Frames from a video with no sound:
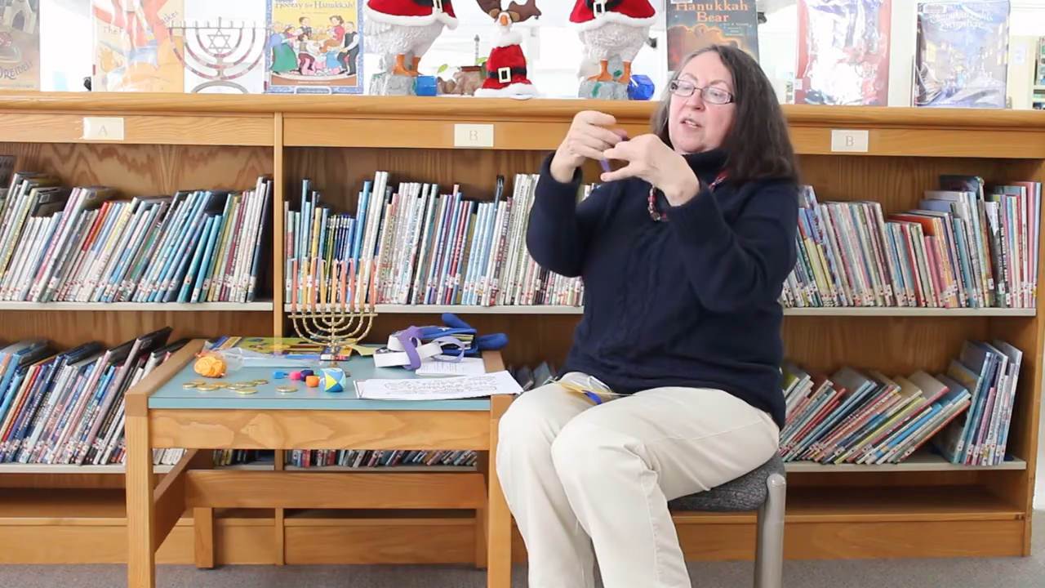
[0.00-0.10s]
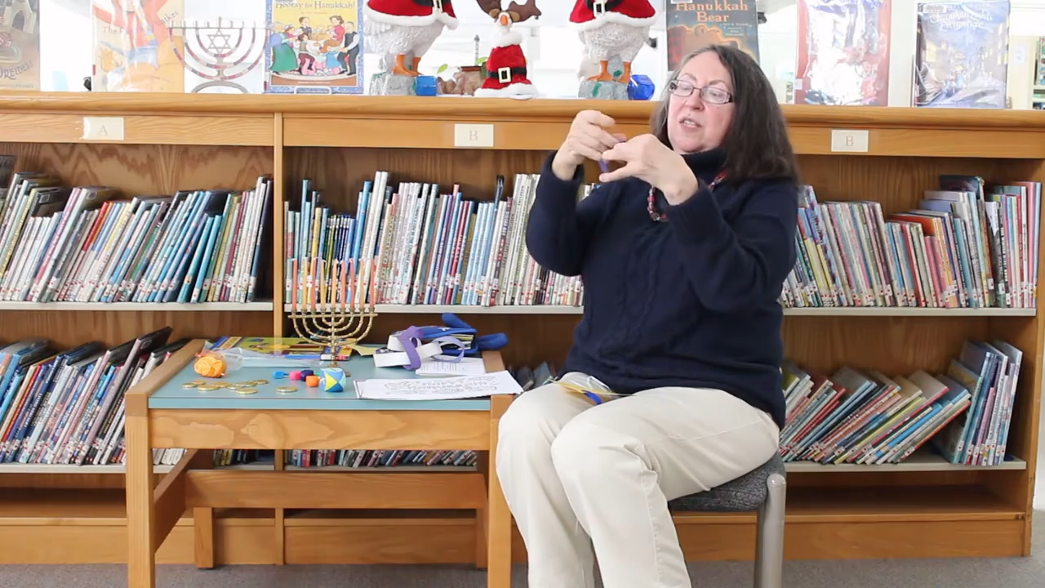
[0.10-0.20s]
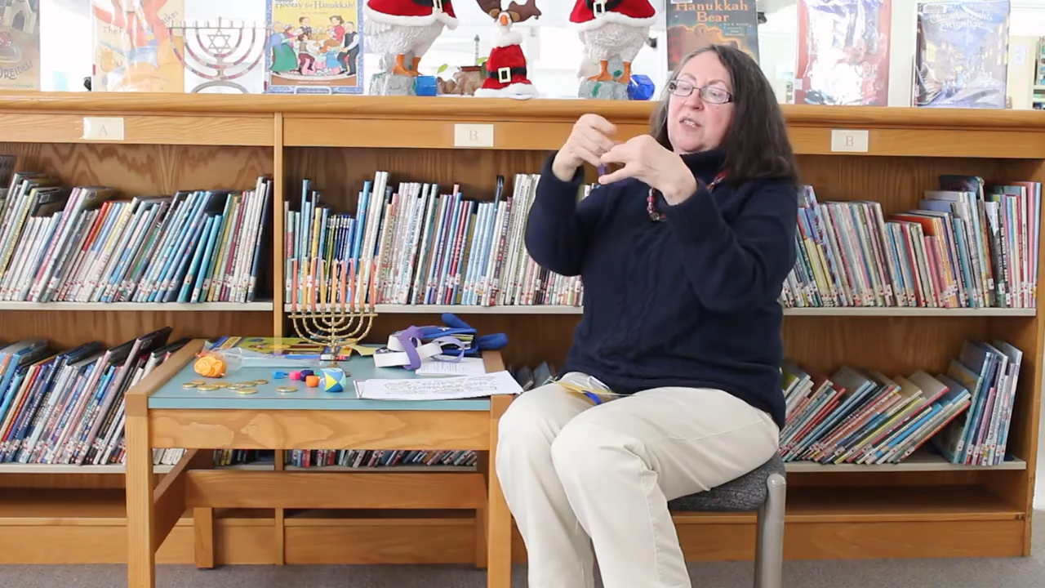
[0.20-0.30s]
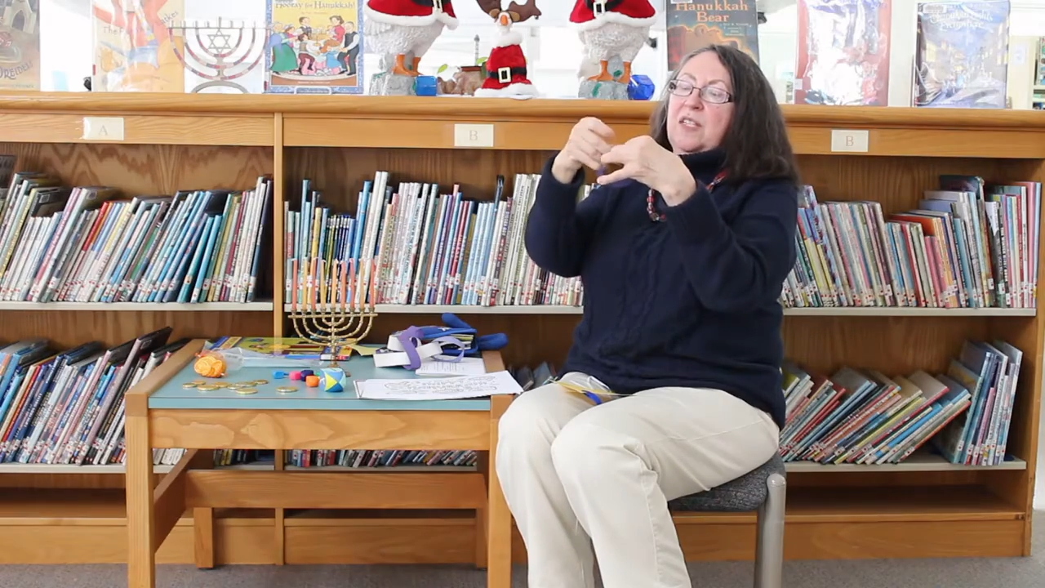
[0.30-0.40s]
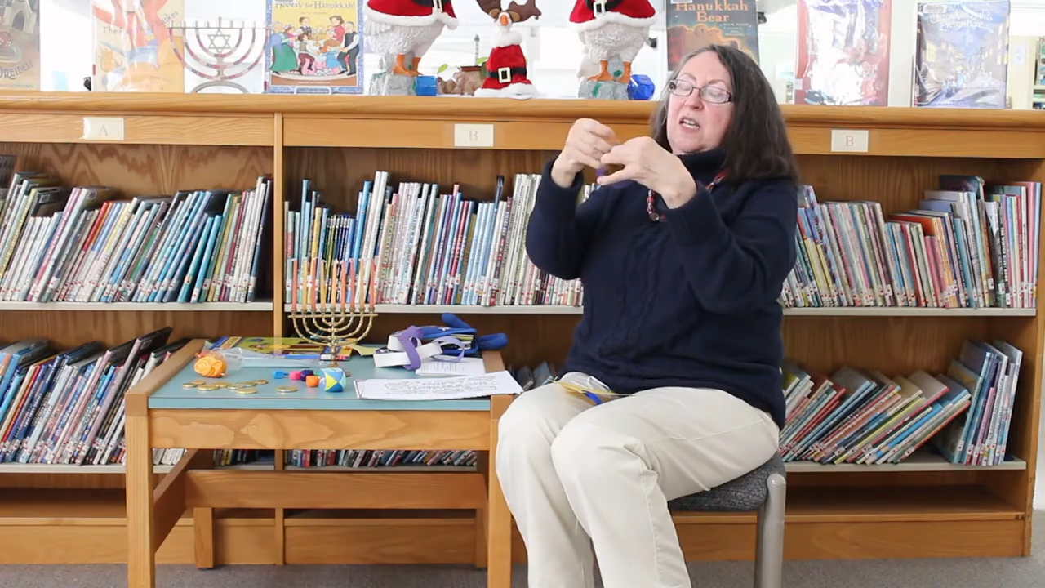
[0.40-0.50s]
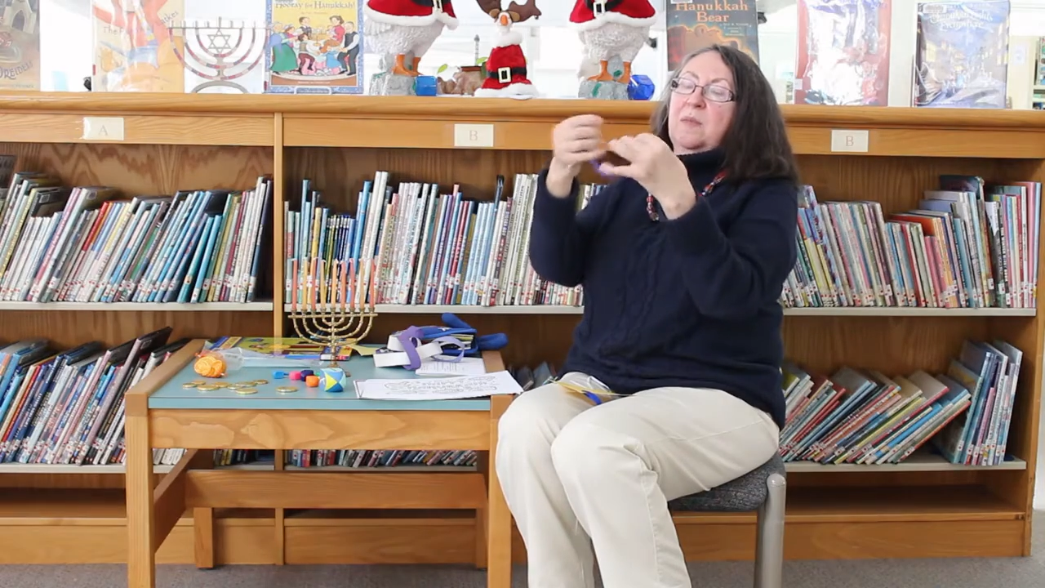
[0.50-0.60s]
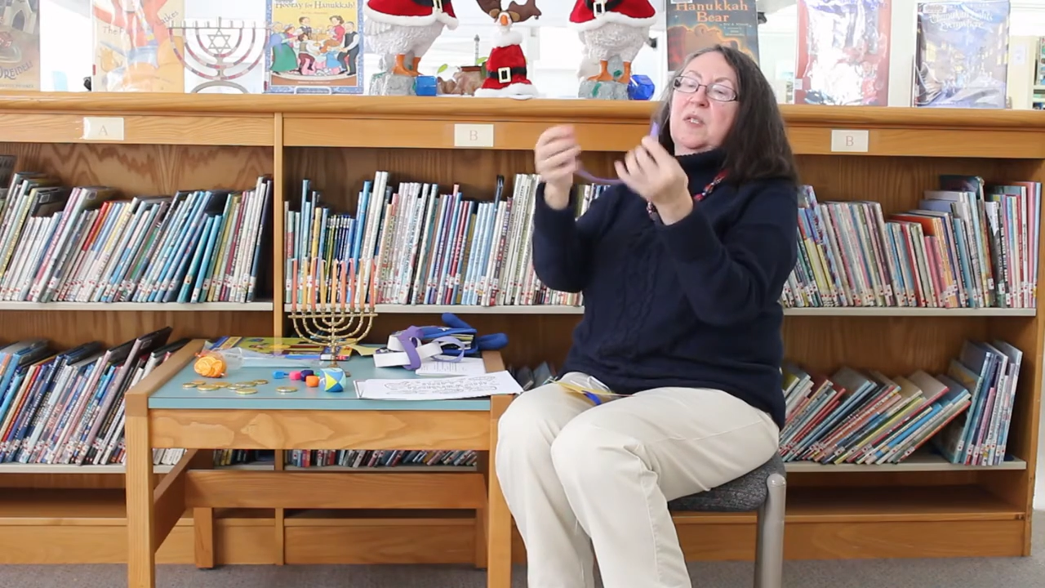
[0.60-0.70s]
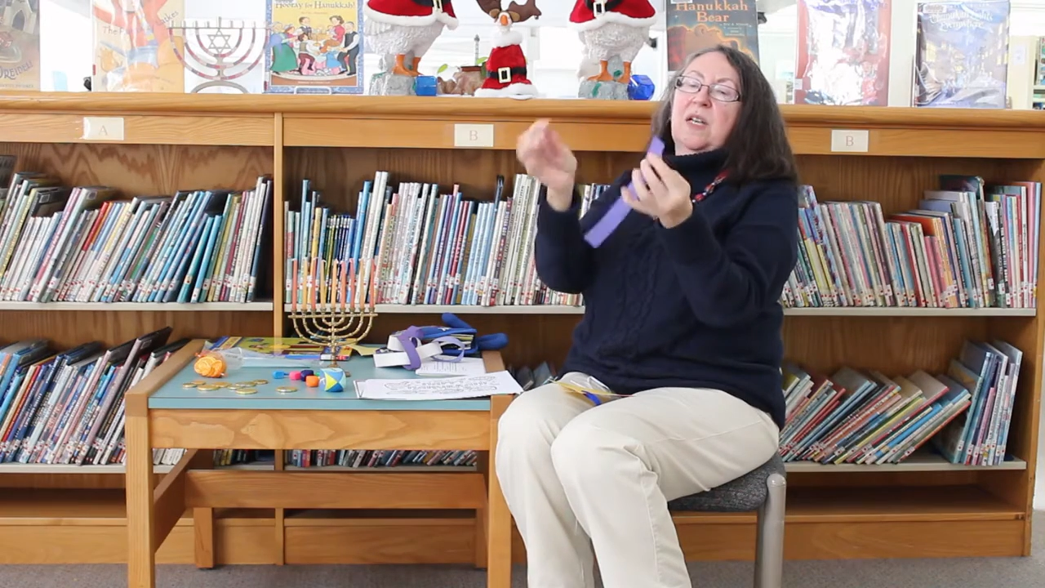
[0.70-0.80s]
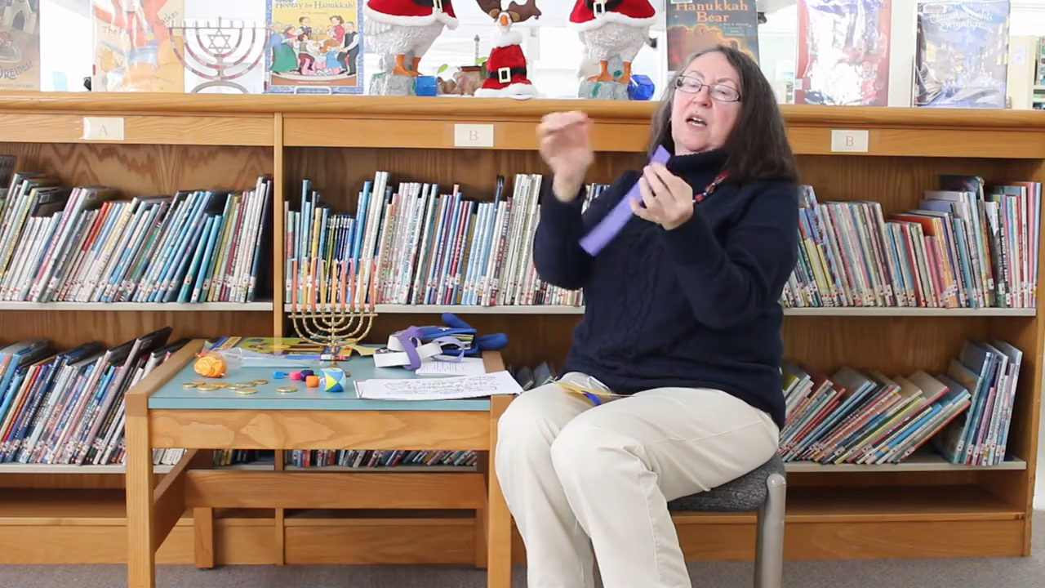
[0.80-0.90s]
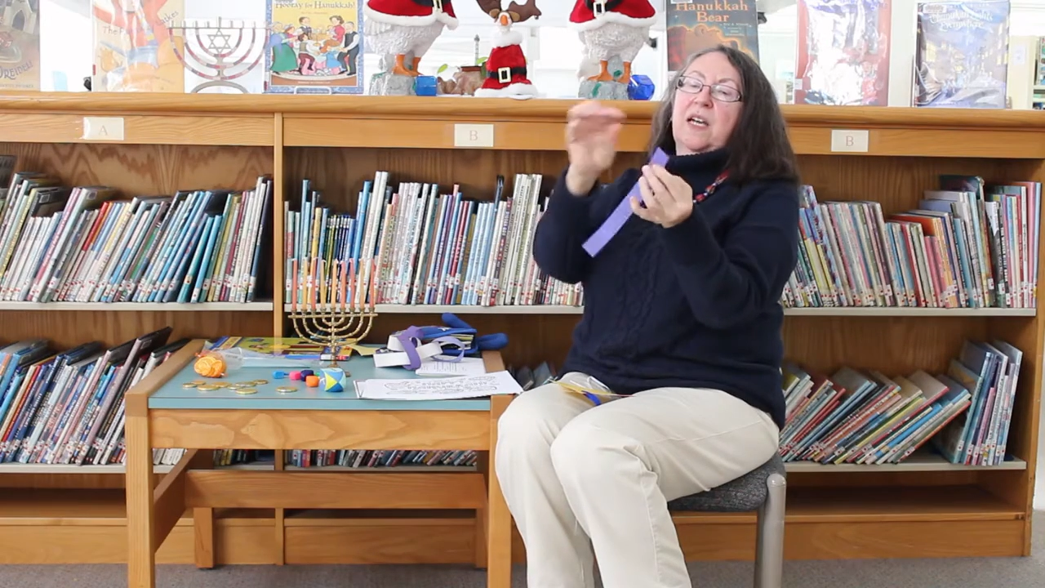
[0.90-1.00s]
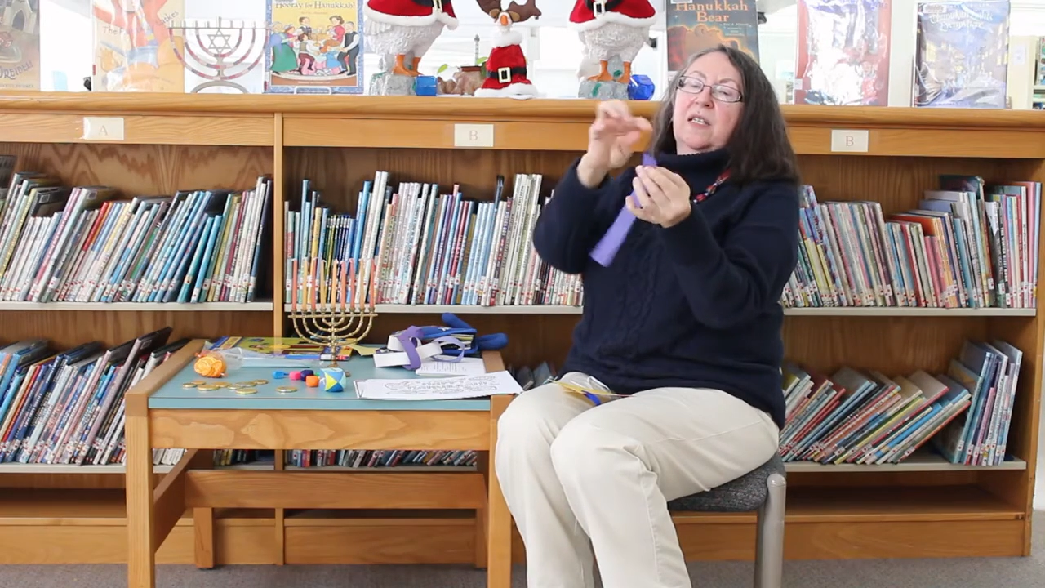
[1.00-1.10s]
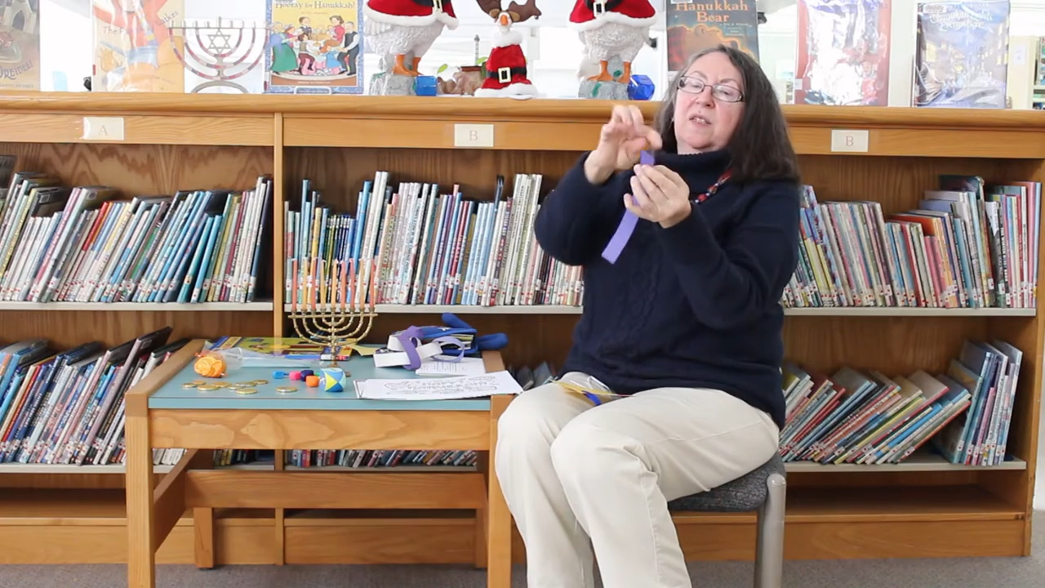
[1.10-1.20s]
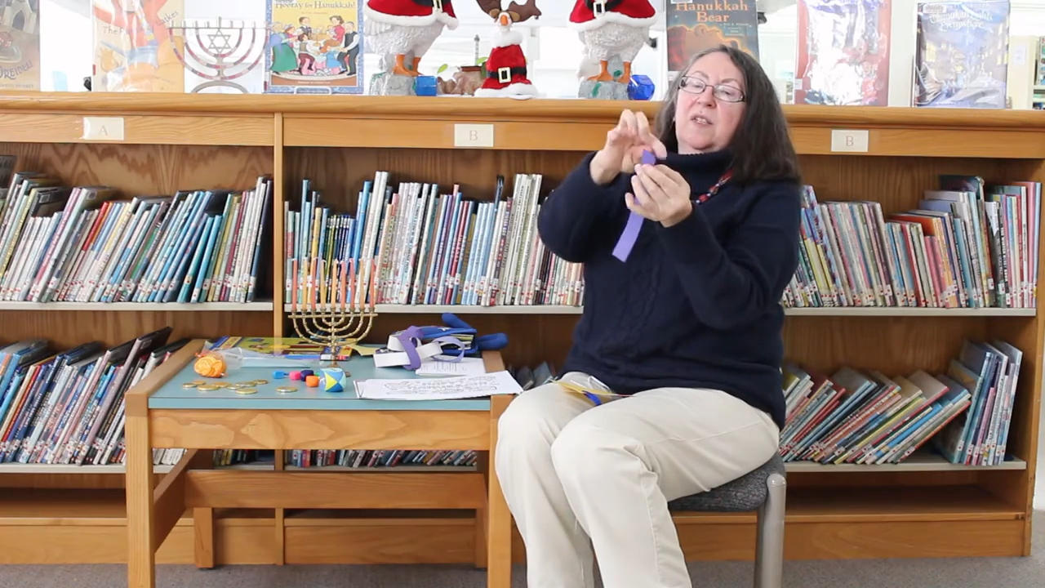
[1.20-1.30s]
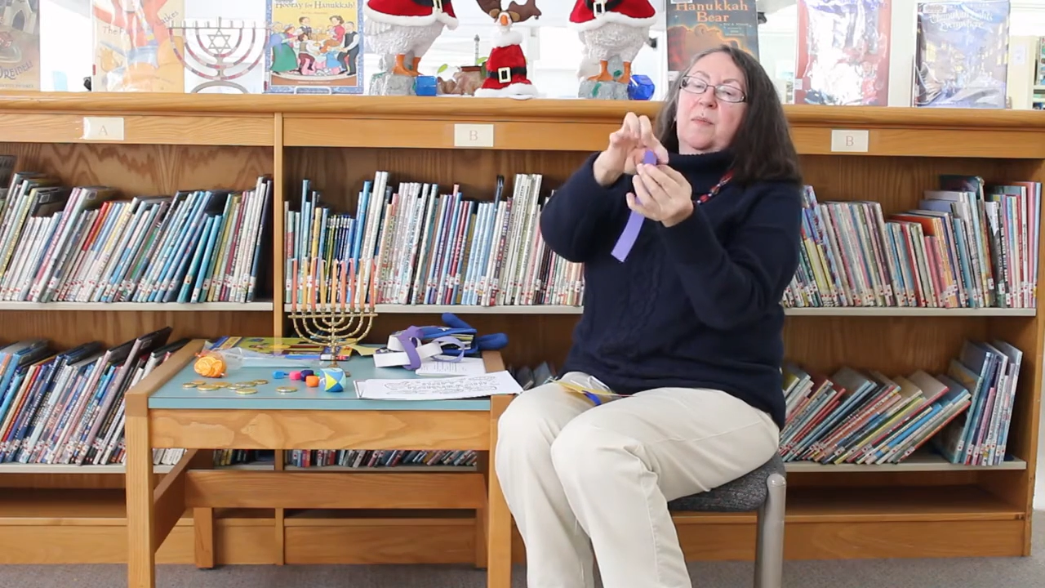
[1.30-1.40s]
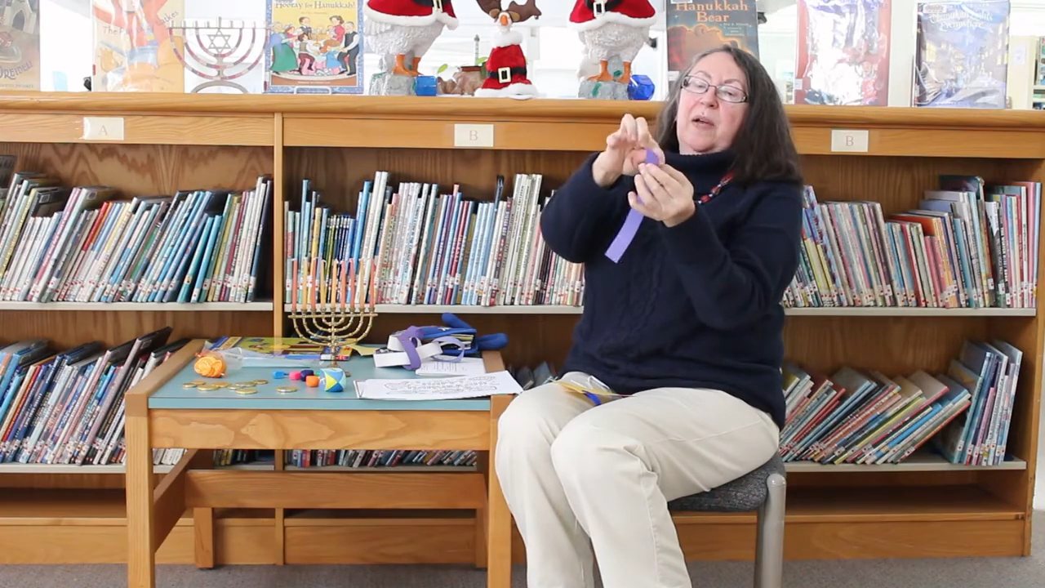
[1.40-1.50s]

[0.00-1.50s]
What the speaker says: cut the same size,